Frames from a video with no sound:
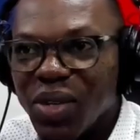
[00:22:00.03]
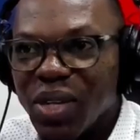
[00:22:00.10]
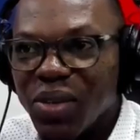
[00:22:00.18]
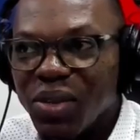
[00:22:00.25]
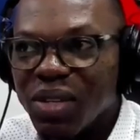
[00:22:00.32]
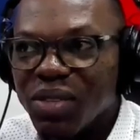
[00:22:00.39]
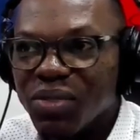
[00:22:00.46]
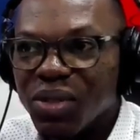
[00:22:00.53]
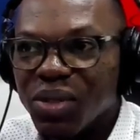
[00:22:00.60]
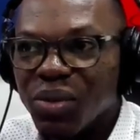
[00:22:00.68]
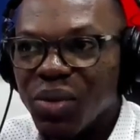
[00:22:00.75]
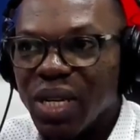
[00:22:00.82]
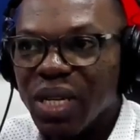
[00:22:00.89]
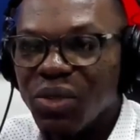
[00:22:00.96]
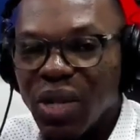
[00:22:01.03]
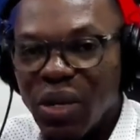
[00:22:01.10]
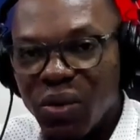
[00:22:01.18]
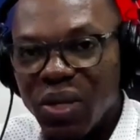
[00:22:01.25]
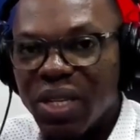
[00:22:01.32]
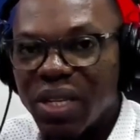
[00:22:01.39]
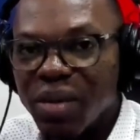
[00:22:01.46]
are looking for the word, you are
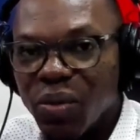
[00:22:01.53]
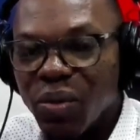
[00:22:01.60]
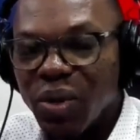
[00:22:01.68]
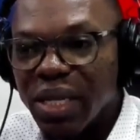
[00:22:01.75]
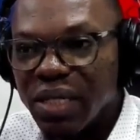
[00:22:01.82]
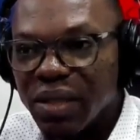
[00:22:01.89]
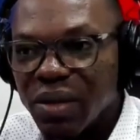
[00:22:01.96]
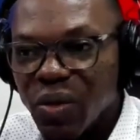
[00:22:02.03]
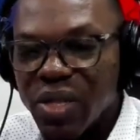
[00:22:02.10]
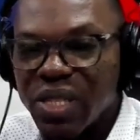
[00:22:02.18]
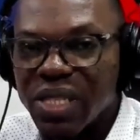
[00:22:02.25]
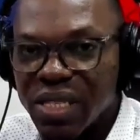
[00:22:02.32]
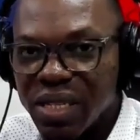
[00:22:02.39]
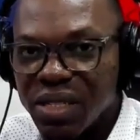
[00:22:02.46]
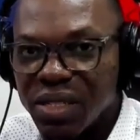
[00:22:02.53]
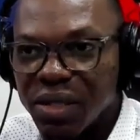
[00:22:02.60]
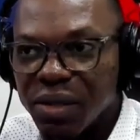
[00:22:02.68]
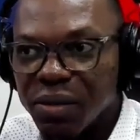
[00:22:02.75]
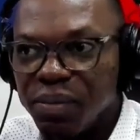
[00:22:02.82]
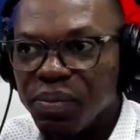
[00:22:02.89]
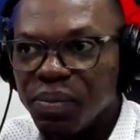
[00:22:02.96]
looking up the word
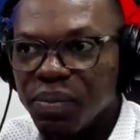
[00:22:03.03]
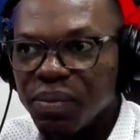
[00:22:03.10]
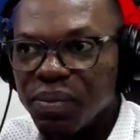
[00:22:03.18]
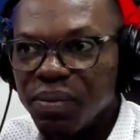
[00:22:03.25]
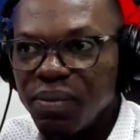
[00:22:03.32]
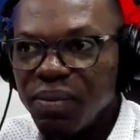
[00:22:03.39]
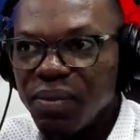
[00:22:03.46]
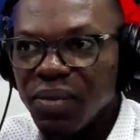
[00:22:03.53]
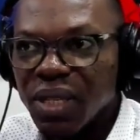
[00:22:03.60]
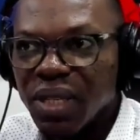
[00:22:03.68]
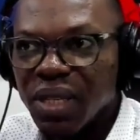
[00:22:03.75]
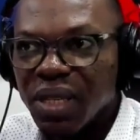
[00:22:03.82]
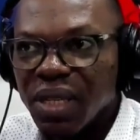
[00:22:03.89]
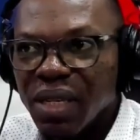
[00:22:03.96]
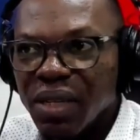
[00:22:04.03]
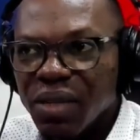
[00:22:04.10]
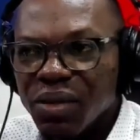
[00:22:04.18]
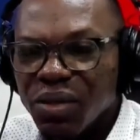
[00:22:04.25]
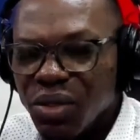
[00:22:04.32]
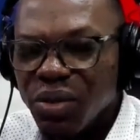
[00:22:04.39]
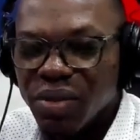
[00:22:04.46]
quintessential.
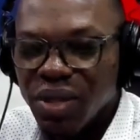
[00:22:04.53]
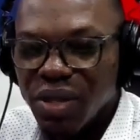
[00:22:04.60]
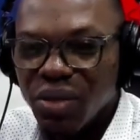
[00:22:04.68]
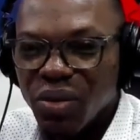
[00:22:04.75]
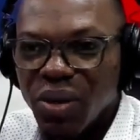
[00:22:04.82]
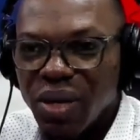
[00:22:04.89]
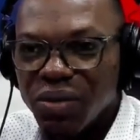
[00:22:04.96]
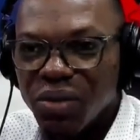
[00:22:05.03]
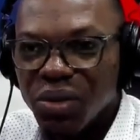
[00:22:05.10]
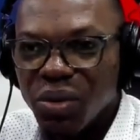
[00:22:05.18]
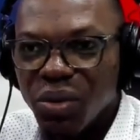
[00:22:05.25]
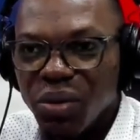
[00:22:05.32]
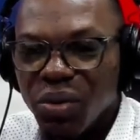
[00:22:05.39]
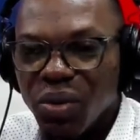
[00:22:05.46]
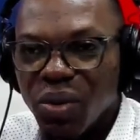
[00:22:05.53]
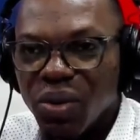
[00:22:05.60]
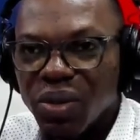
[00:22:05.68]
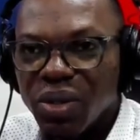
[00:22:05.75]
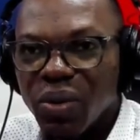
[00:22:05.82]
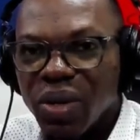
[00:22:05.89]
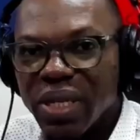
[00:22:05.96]
Do you think you have to go through all
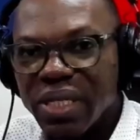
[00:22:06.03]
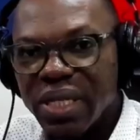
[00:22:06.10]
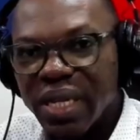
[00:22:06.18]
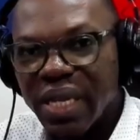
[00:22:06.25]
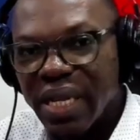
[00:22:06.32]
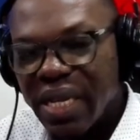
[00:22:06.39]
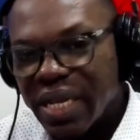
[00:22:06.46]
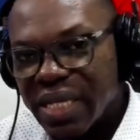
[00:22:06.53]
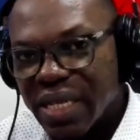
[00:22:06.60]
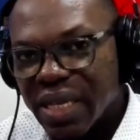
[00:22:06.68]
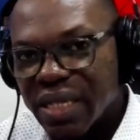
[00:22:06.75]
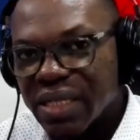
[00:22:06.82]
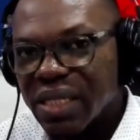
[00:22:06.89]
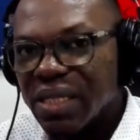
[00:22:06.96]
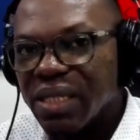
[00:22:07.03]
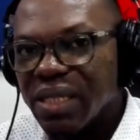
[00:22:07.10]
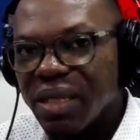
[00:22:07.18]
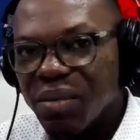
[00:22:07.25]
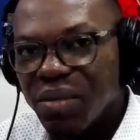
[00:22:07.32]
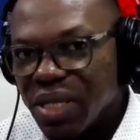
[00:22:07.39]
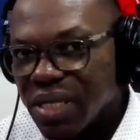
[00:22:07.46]
the words in the A section, the
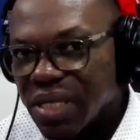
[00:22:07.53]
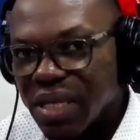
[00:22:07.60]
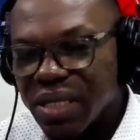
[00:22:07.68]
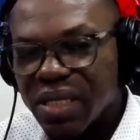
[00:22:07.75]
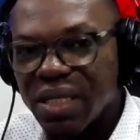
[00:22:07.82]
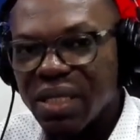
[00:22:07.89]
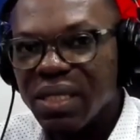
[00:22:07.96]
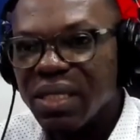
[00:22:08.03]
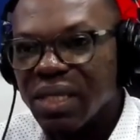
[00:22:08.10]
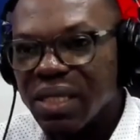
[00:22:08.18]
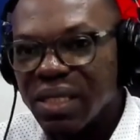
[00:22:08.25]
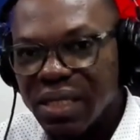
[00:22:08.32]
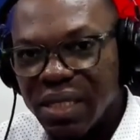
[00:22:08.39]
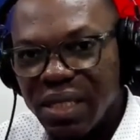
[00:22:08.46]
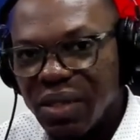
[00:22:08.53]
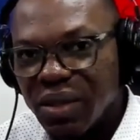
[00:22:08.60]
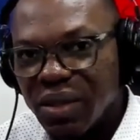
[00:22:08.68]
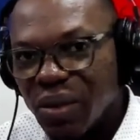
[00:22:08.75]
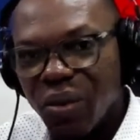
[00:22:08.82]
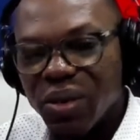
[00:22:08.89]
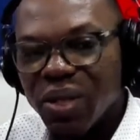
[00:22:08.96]
B section, the C,
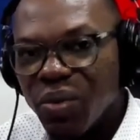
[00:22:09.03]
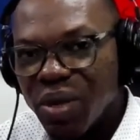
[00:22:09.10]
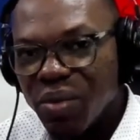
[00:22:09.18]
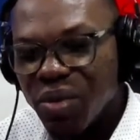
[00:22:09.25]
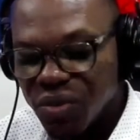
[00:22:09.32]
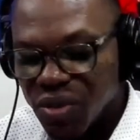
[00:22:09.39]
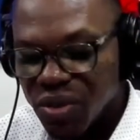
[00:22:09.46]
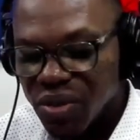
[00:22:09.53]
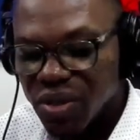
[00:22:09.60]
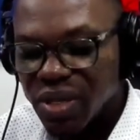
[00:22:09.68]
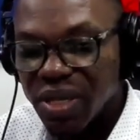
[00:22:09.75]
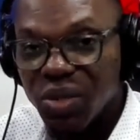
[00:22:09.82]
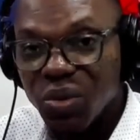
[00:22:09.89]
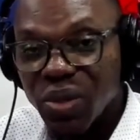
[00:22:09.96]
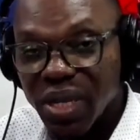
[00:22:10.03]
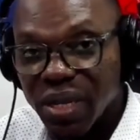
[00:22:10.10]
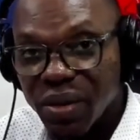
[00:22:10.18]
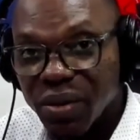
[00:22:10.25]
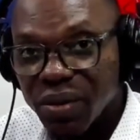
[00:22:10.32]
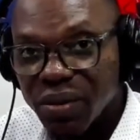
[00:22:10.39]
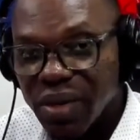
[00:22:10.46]
all the way before you get to
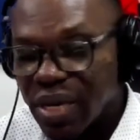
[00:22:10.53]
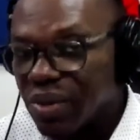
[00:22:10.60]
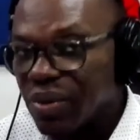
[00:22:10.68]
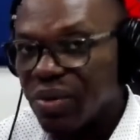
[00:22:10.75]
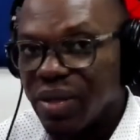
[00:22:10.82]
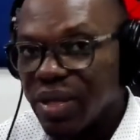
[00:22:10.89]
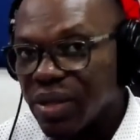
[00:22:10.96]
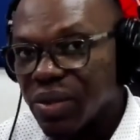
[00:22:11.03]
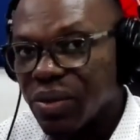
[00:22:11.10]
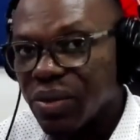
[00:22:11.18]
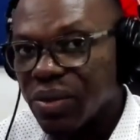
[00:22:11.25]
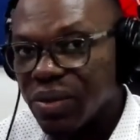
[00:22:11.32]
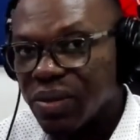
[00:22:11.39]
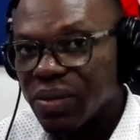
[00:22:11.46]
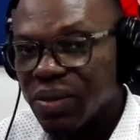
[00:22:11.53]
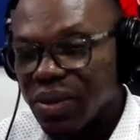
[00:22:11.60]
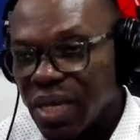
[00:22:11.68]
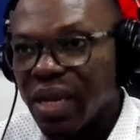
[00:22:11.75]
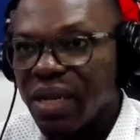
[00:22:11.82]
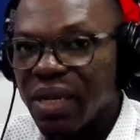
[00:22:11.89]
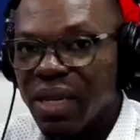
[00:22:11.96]
Q? I don't think so.
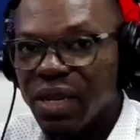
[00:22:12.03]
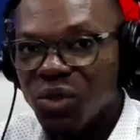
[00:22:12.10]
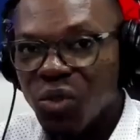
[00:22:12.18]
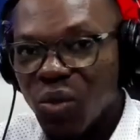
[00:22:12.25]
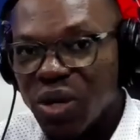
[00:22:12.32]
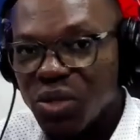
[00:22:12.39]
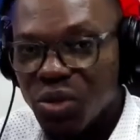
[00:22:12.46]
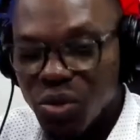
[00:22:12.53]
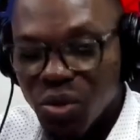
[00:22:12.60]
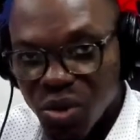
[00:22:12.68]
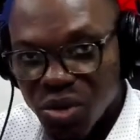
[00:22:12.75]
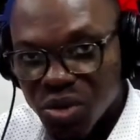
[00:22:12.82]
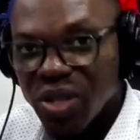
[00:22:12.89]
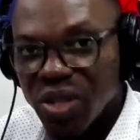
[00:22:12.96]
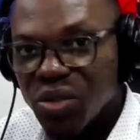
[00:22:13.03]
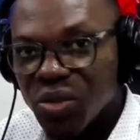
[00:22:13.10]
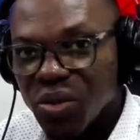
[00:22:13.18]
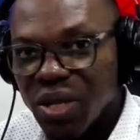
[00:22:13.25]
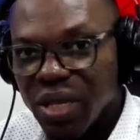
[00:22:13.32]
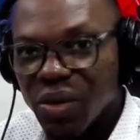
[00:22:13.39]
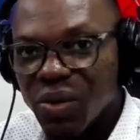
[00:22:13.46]
Yeah. So once you go straight to
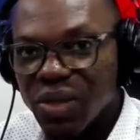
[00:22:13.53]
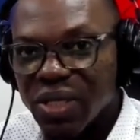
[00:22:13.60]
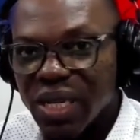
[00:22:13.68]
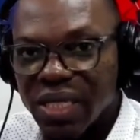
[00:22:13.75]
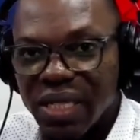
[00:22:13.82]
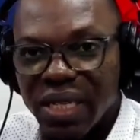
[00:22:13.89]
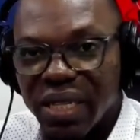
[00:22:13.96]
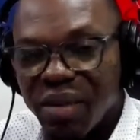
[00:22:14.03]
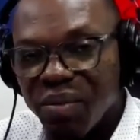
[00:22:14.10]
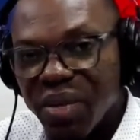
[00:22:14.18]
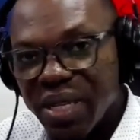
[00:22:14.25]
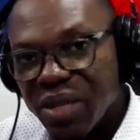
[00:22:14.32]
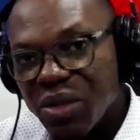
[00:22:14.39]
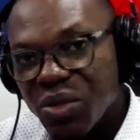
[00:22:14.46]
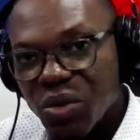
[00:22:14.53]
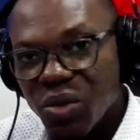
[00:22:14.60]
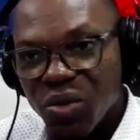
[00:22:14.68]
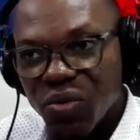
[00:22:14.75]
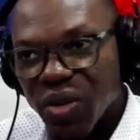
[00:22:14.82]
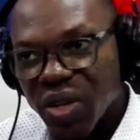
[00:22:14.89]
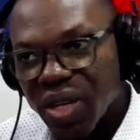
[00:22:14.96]
the Q section and then begin to
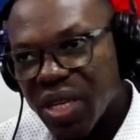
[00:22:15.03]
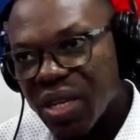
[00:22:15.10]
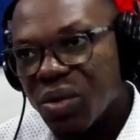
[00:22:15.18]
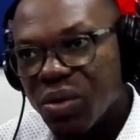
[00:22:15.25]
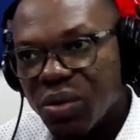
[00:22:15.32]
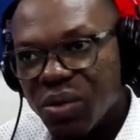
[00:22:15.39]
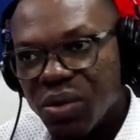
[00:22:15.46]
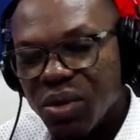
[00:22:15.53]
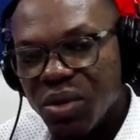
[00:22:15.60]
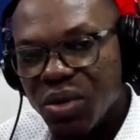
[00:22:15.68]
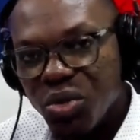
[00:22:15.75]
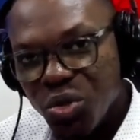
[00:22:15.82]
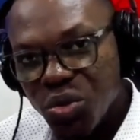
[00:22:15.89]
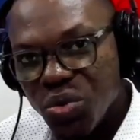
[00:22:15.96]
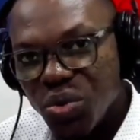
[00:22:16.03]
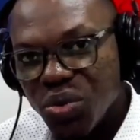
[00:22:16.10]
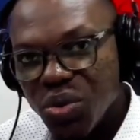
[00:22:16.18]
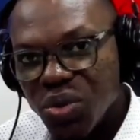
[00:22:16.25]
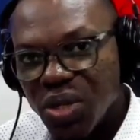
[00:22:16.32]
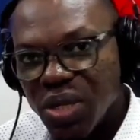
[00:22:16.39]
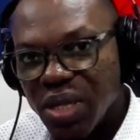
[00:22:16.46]
look for Q, U,
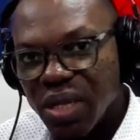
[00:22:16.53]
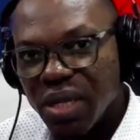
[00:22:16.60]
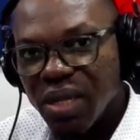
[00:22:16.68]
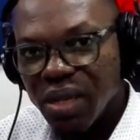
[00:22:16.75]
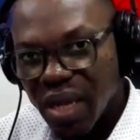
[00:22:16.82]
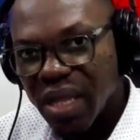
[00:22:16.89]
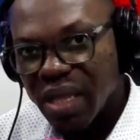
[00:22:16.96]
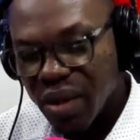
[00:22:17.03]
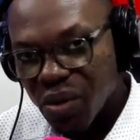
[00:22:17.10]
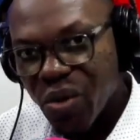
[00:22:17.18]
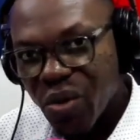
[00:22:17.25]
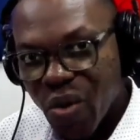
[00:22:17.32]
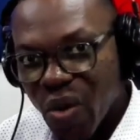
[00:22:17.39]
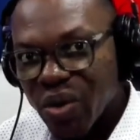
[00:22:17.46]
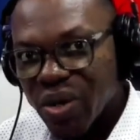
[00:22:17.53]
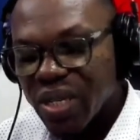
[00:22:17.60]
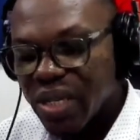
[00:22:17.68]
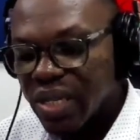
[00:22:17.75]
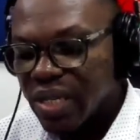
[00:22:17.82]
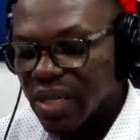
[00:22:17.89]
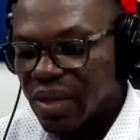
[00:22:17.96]
and then go on,
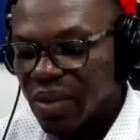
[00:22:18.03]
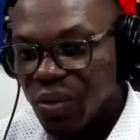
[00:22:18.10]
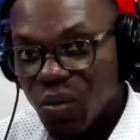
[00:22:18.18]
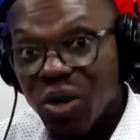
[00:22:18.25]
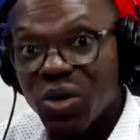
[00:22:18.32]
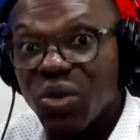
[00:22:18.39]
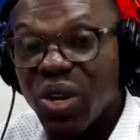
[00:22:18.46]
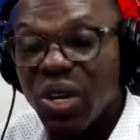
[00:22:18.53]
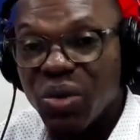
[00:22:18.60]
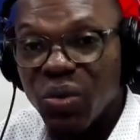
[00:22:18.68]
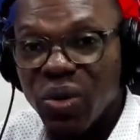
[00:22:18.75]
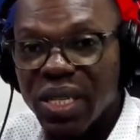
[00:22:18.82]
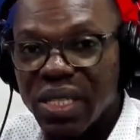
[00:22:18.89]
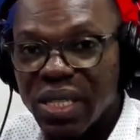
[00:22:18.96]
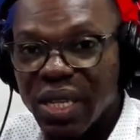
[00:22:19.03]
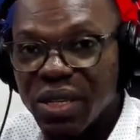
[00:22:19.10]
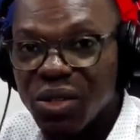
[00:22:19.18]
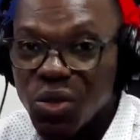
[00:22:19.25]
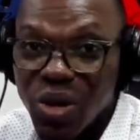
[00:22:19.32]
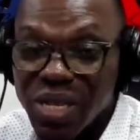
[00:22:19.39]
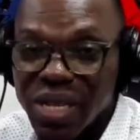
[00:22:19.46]
what you are doing is that
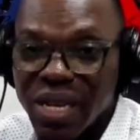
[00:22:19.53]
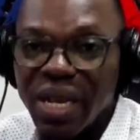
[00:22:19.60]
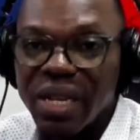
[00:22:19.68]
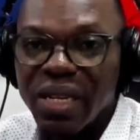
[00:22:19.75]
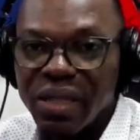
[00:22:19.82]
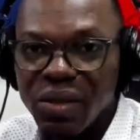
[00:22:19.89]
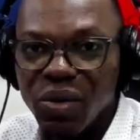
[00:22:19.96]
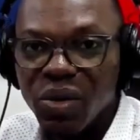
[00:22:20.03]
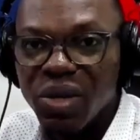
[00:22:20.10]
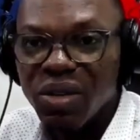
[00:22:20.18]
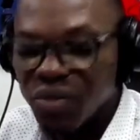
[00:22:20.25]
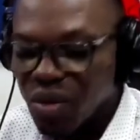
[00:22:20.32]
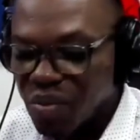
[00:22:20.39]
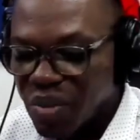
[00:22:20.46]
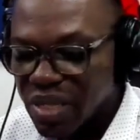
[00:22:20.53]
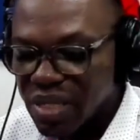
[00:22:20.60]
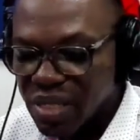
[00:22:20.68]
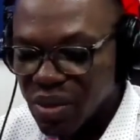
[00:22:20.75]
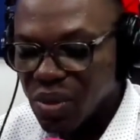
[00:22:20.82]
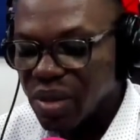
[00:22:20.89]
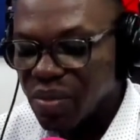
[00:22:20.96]
you are scanning, looking for
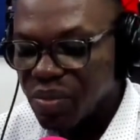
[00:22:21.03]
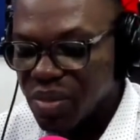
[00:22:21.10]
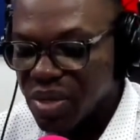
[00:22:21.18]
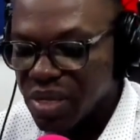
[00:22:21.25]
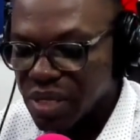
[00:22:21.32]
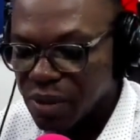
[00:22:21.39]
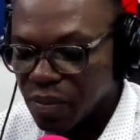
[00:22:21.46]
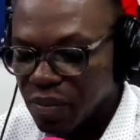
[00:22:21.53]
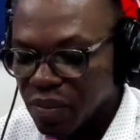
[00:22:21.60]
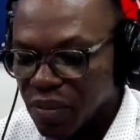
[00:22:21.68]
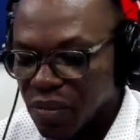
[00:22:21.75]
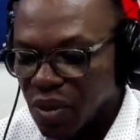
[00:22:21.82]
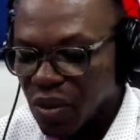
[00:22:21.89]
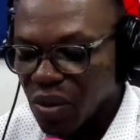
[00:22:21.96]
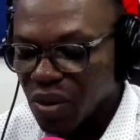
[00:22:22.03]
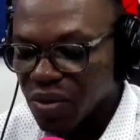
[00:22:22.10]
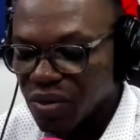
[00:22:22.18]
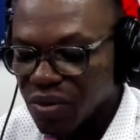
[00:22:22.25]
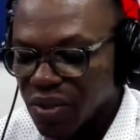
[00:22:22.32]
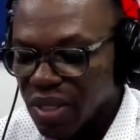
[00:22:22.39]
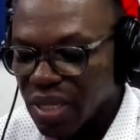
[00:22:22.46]
particular piece
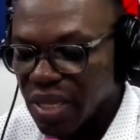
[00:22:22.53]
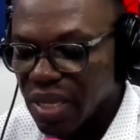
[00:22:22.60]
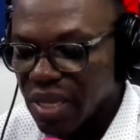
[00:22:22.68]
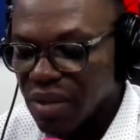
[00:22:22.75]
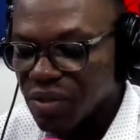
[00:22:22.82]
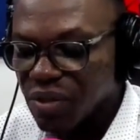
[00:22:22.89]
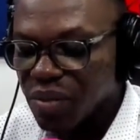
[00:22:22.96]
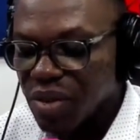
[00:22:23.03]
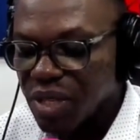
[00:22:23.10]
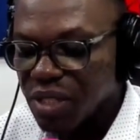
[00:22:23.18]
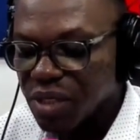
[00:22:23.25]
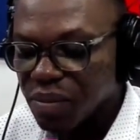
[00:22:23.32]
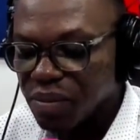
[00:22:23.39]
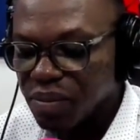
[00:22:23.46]
of information.